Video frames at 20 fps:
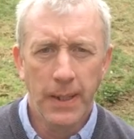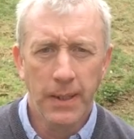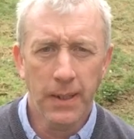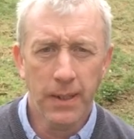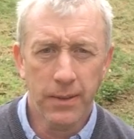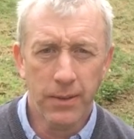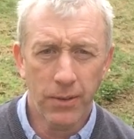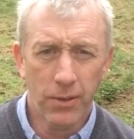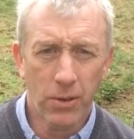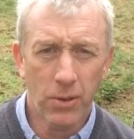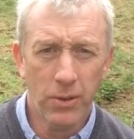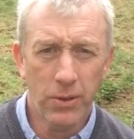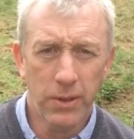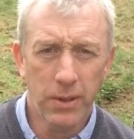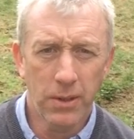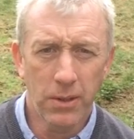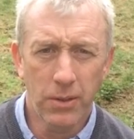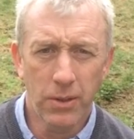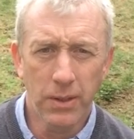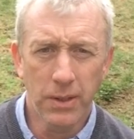that they're going to
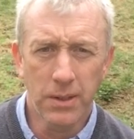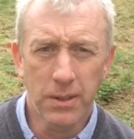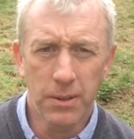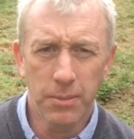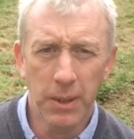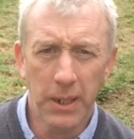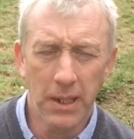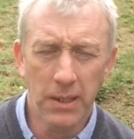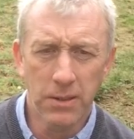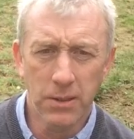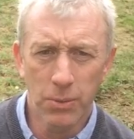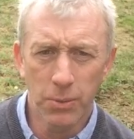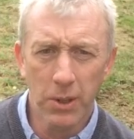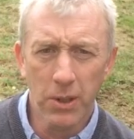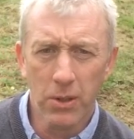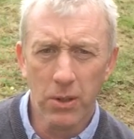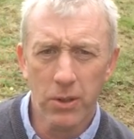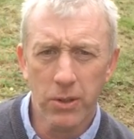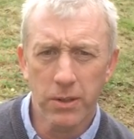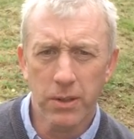increase the meal. So we're
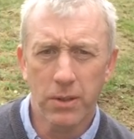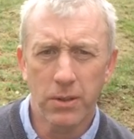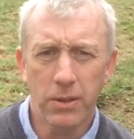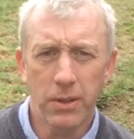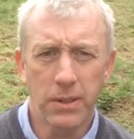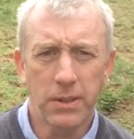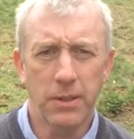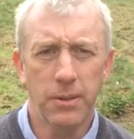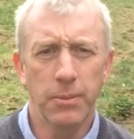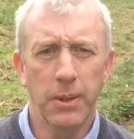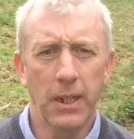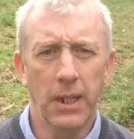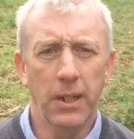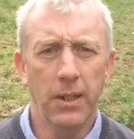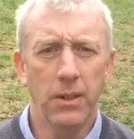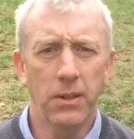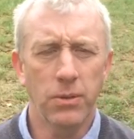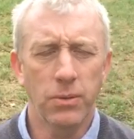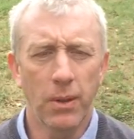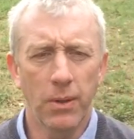going to increase the meal
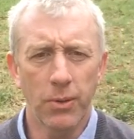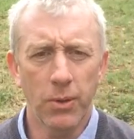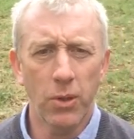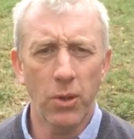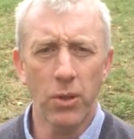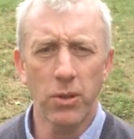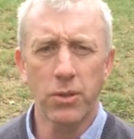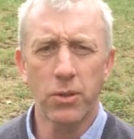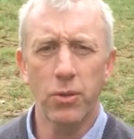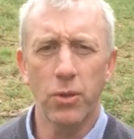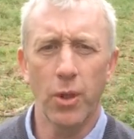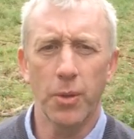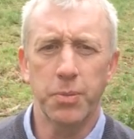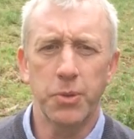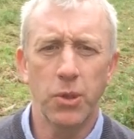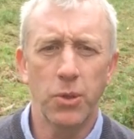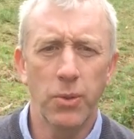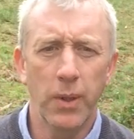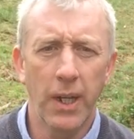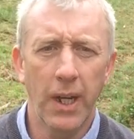here as well. We're going to go up
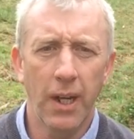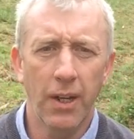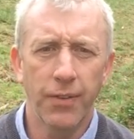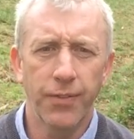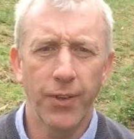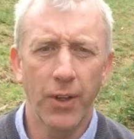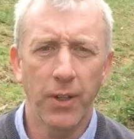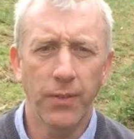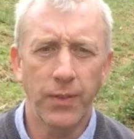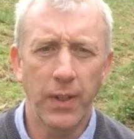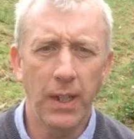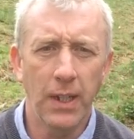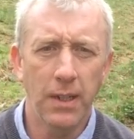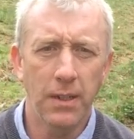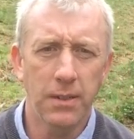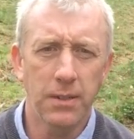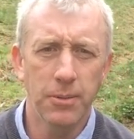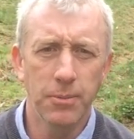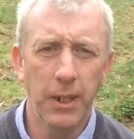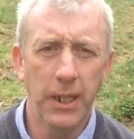to 5
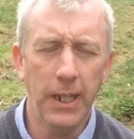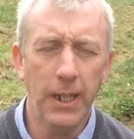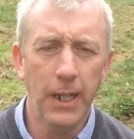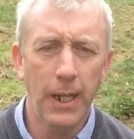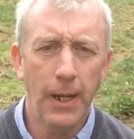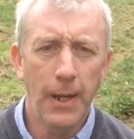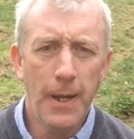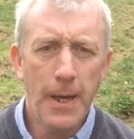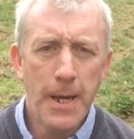kilos a meal.